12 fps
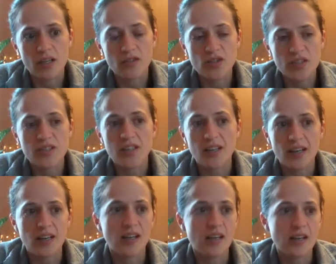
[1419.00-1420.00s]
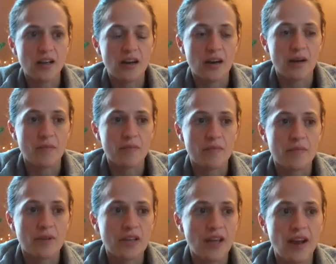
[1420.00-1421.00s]
interested in it.
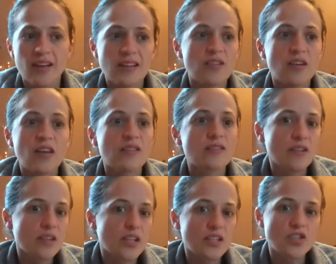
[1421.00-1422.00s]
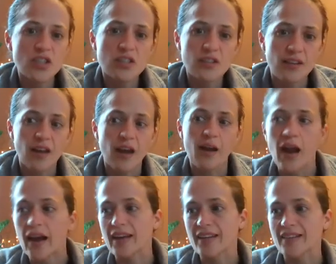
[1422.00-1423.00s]
Yeah, it's just a lot.
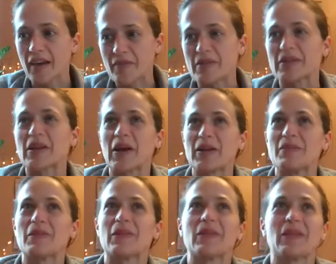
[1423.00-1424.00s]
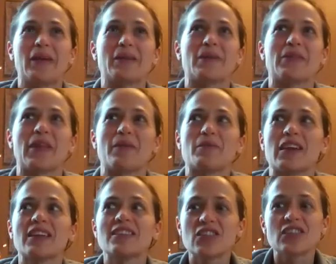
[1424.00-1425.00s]
I guess I've been talking a lot about that,
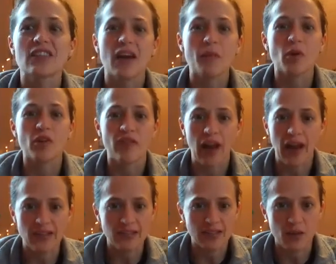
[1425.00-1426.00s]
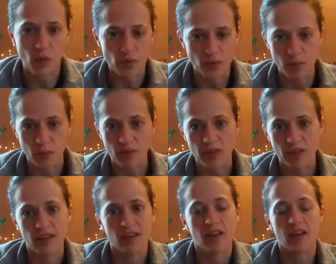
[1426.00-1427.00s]
but it's just a lot more vast than most people
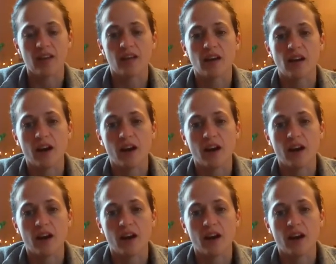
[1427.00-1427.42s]
think. And